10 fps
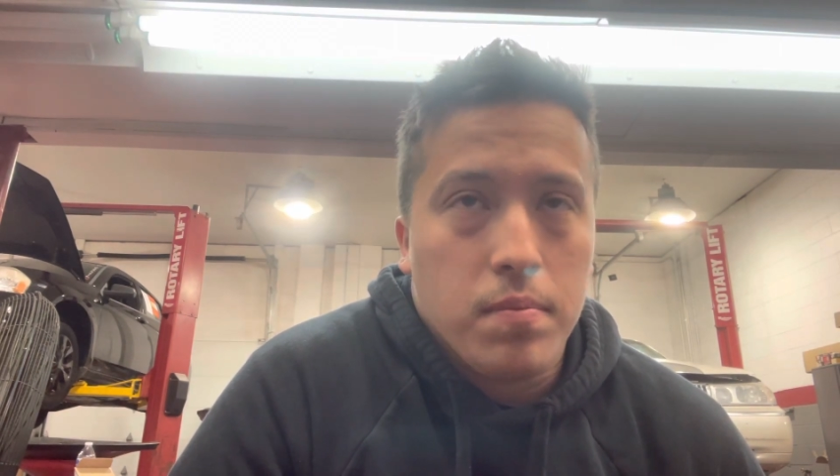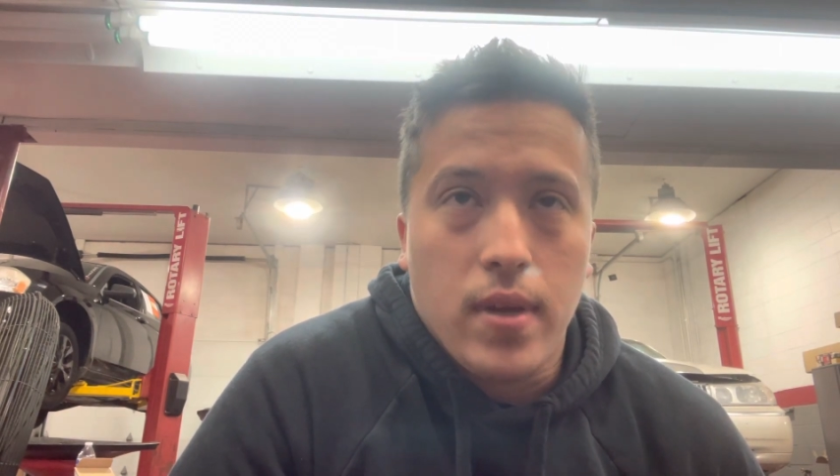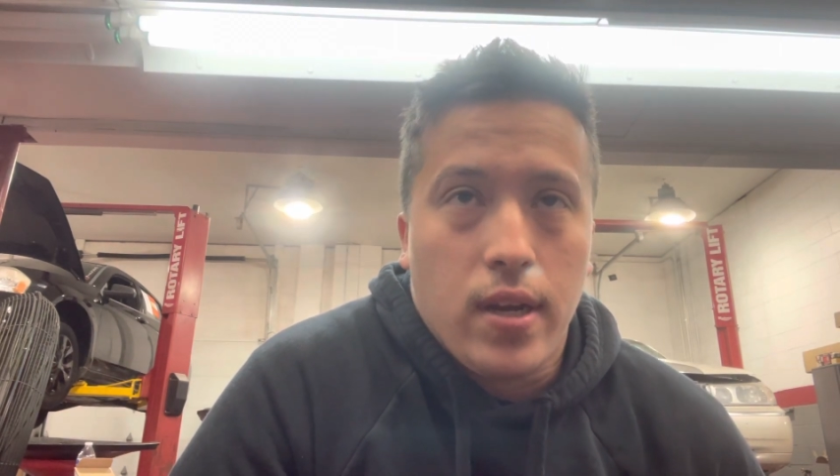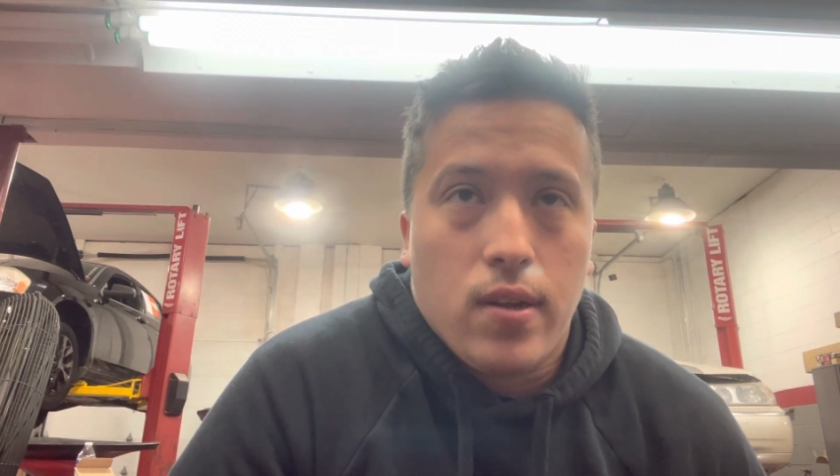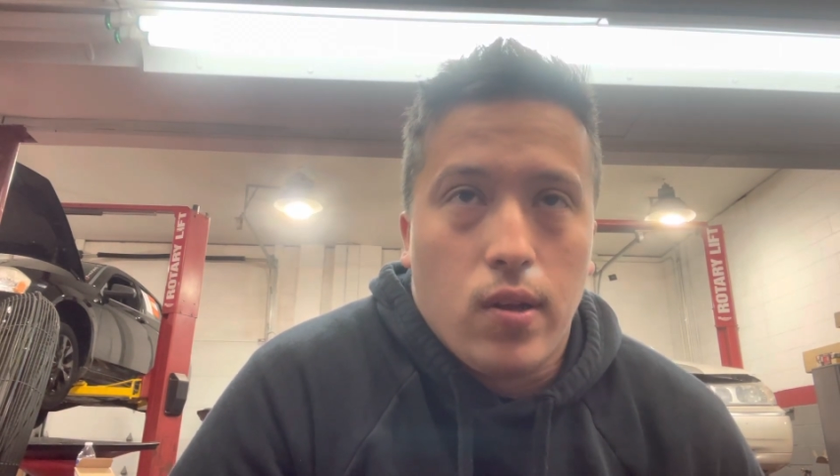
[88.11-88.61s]

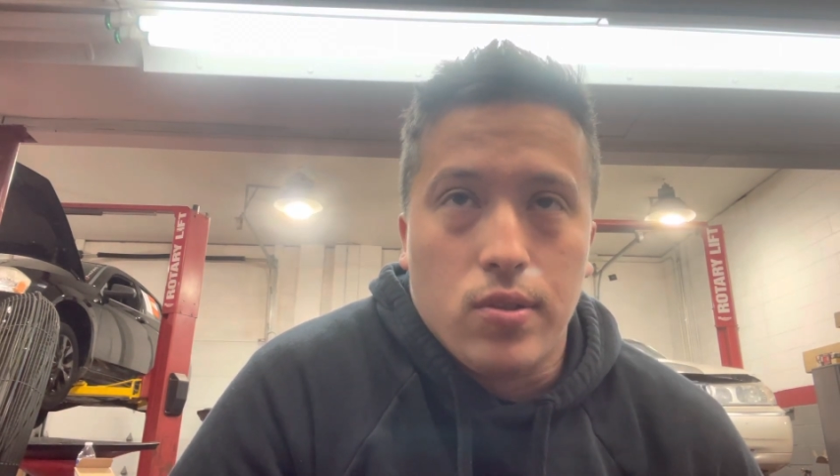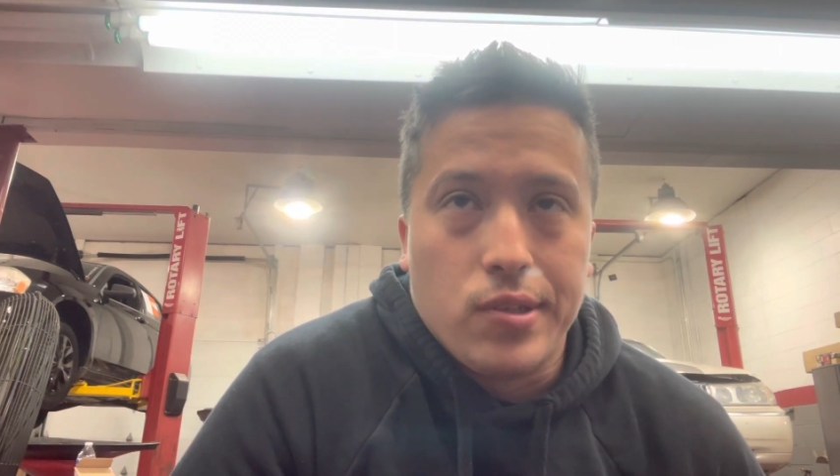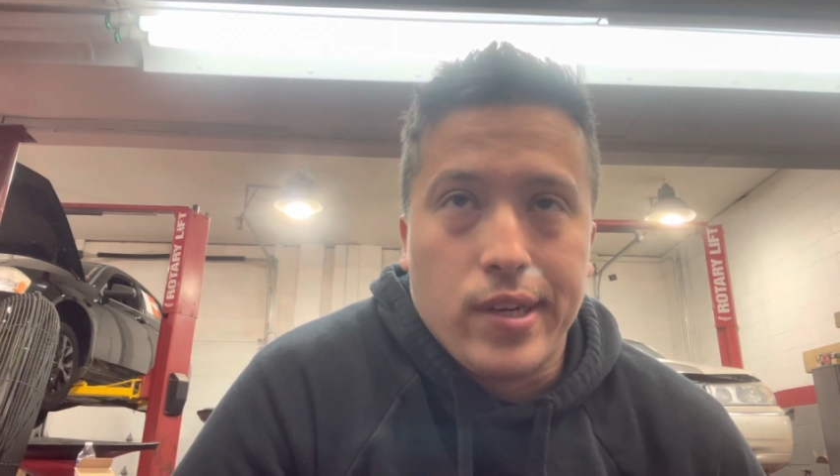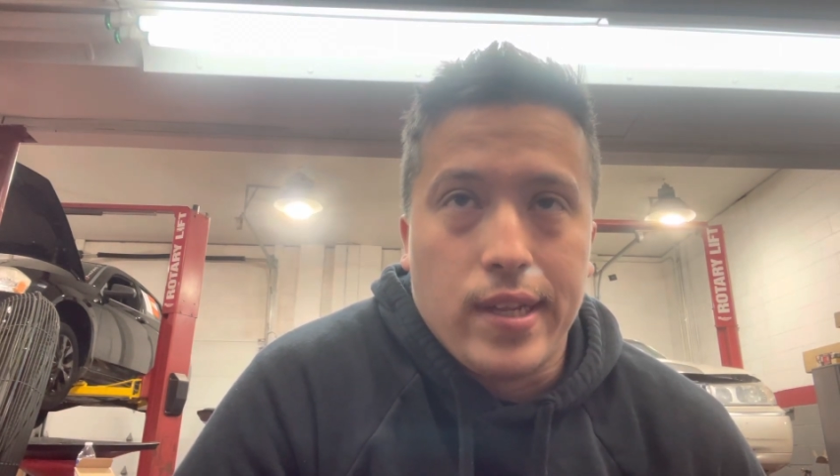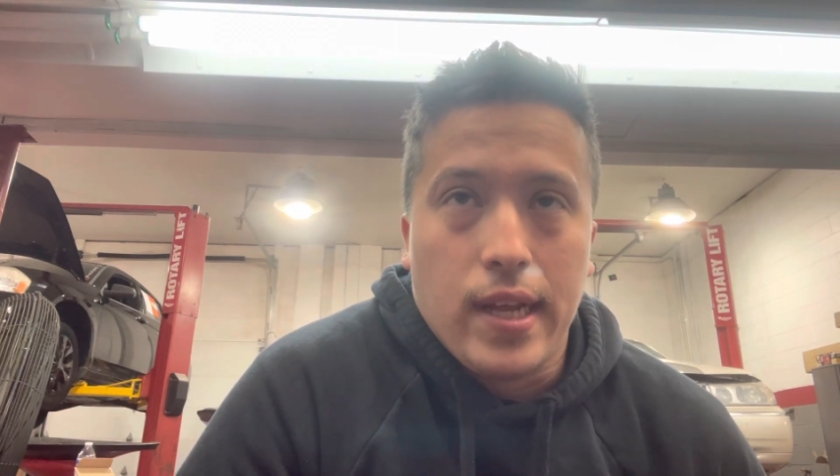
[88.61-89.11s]
any clothes
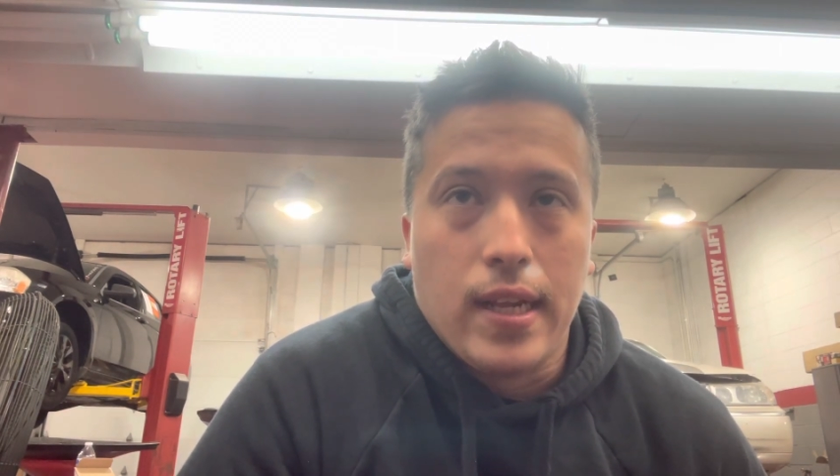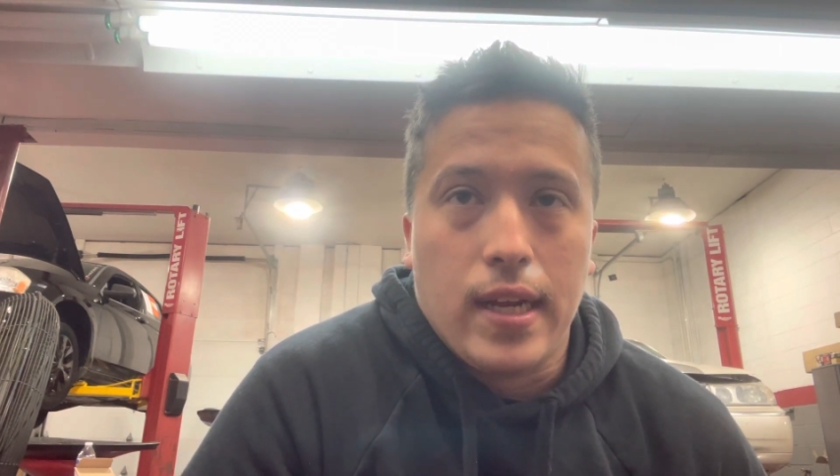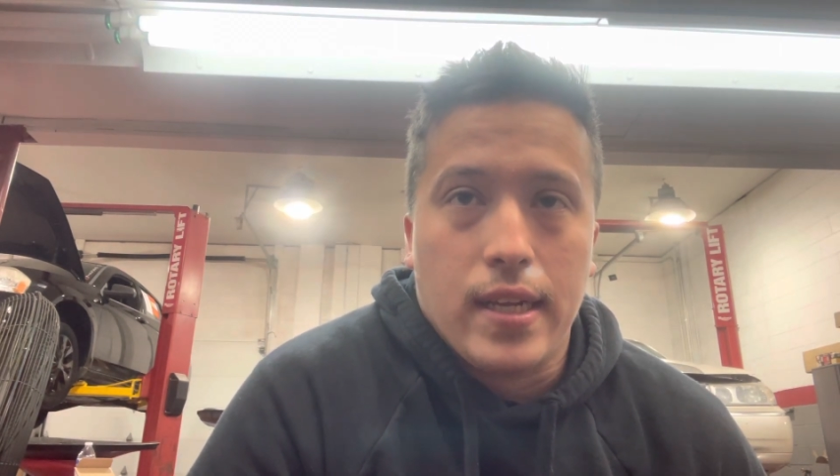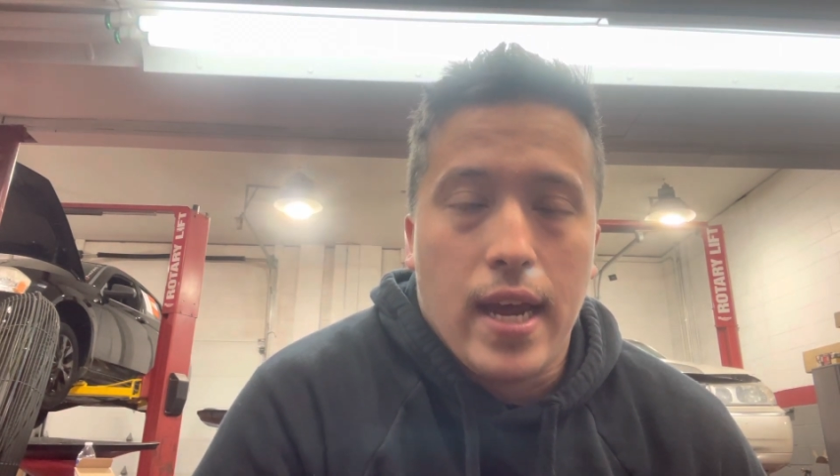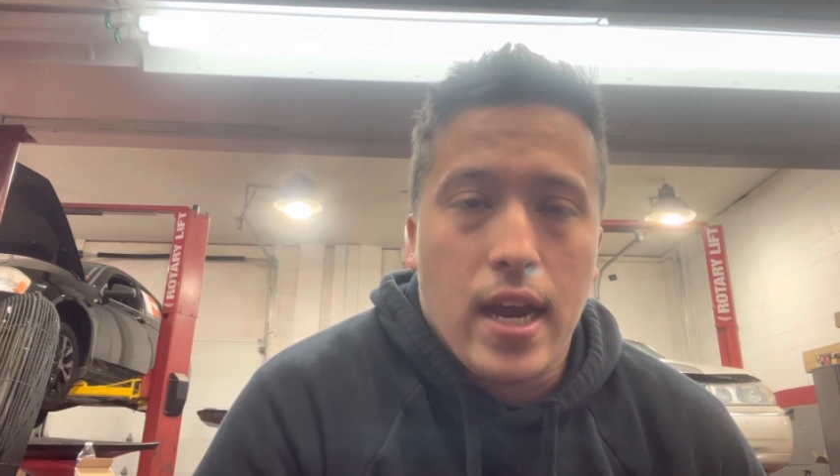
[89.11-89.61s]
or anything like that.